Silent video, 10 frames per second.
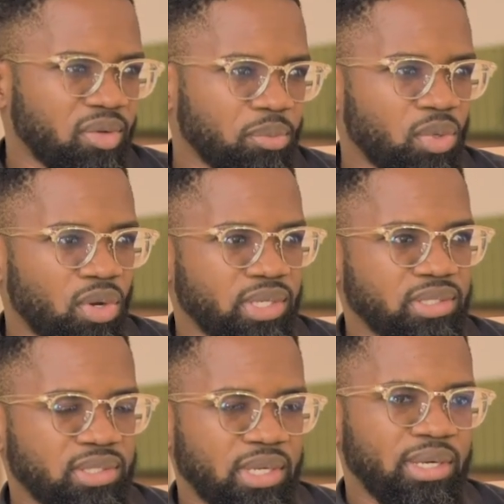of
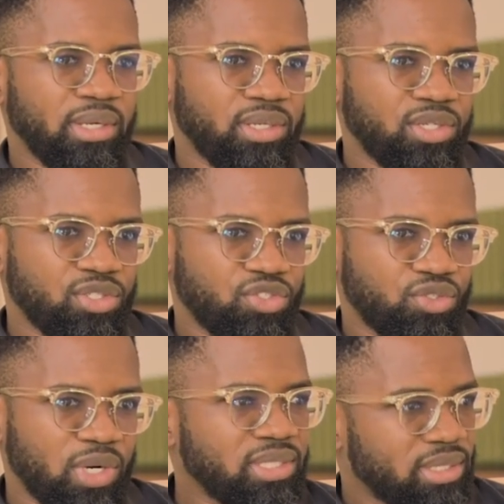employees
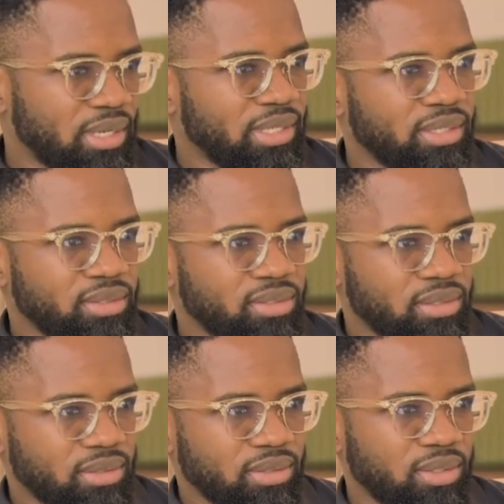trust their leaders,